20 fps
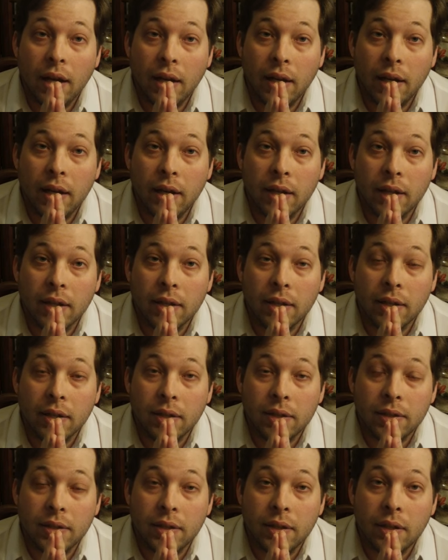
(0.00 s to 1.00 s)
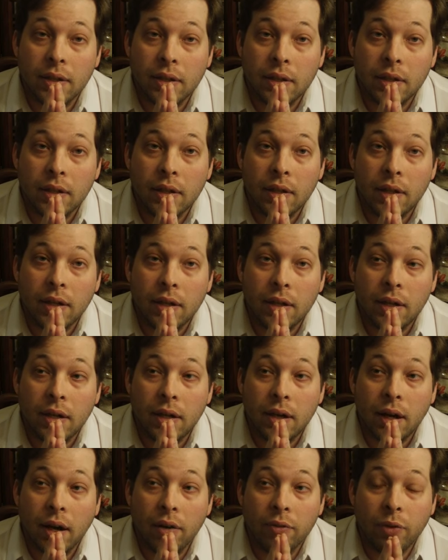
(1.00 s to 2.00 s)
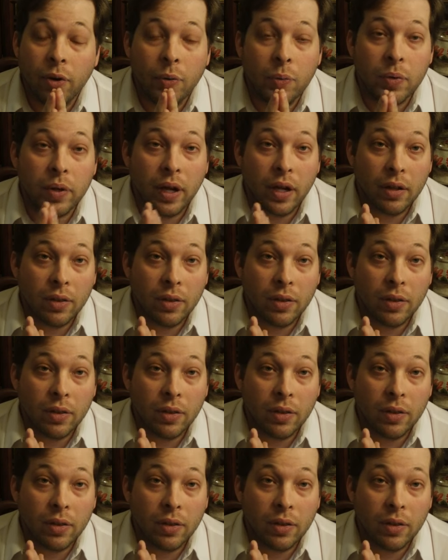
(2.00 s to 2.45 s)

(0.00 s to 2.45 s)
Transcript: and I've you know,